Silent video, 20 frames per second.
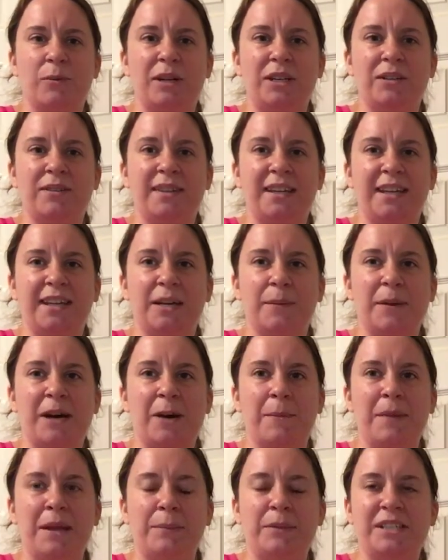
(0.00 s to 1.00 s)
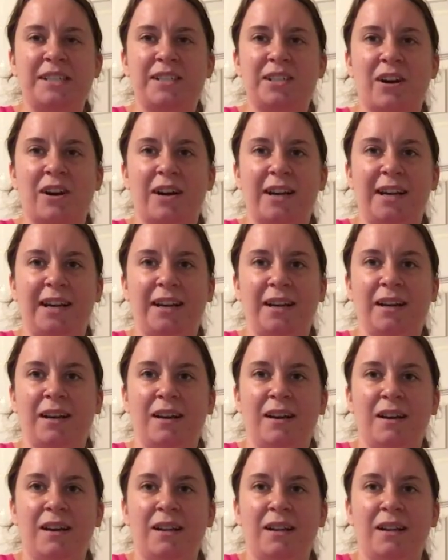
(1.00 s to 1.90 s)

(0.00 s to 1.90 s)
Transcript: what you think about maybe starting